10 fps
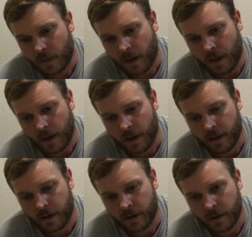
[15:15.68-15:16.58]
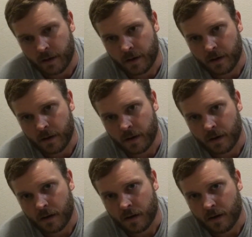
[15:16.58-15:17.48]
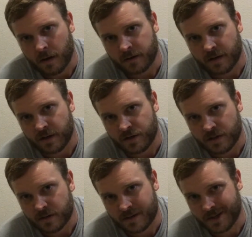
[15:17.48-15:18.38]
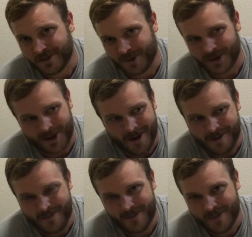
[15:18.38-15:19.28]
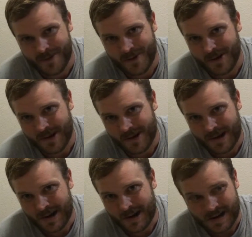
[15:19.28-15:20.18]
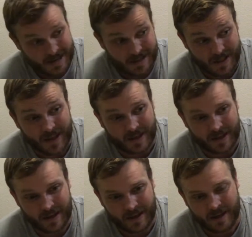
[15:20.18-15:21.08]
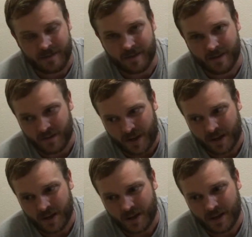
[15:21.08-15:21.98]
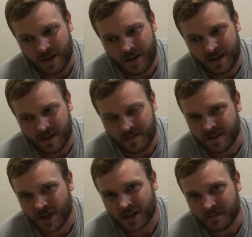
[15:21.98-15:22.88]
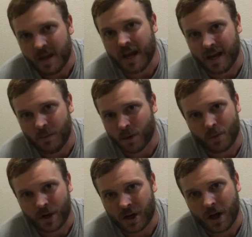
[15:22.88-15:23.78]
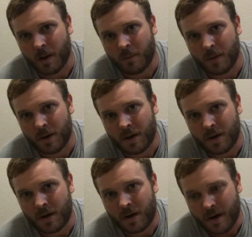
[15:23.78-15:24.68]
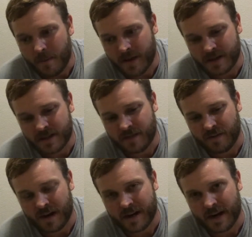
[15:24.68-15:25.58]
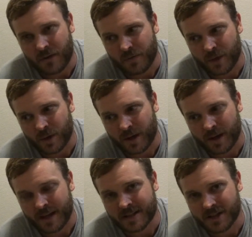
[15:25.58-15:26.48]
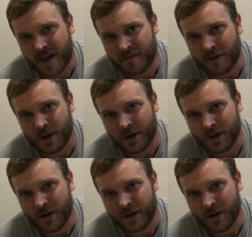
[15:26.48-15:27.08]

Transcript: And I'll tell you, Jesus doesn't want to come. Like if he talked to me, he wouldn't want to come. Because he'd find out that, like, it's not fun.